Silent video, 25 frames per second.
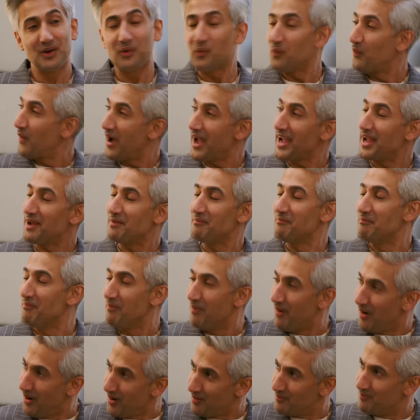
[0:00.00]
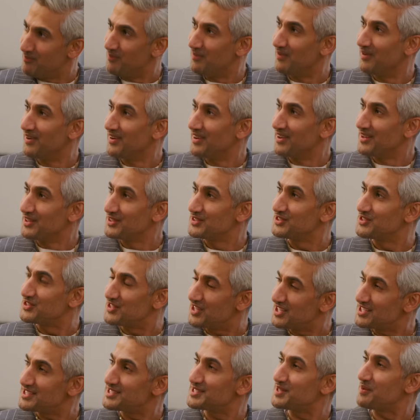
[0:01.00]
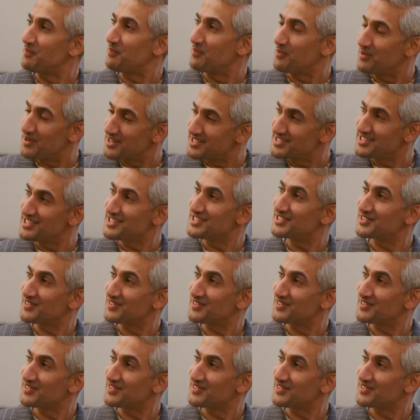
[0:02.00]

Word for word: Wait, Mom, just a pretty